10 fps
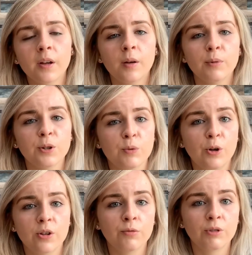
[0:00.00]
because we
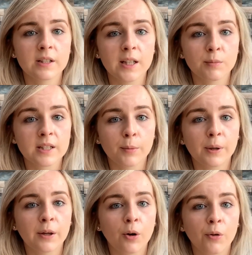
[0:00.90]
couldn't risk him
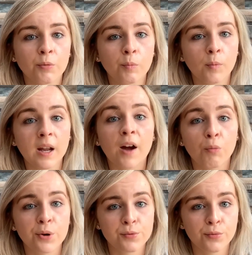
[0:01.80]
slipping on, we have
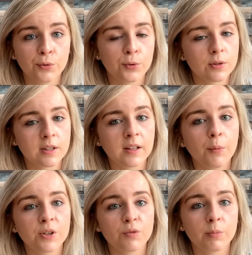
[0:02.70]
wooden floors, and that
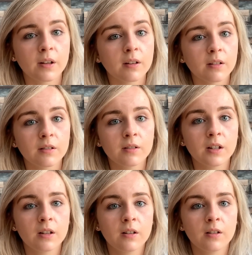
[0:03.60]
would have been
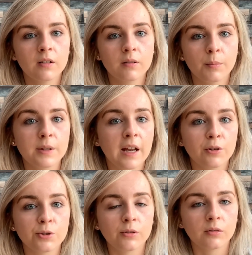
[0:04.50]
a
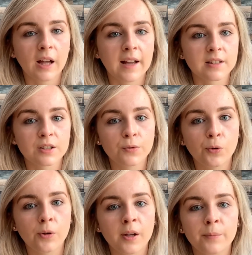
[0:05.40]
potential hazard
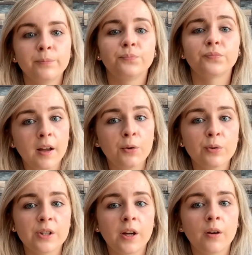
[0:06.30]
for him. And
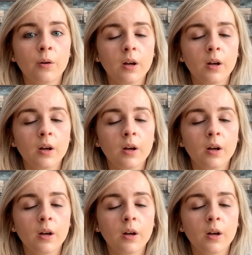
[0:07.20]
also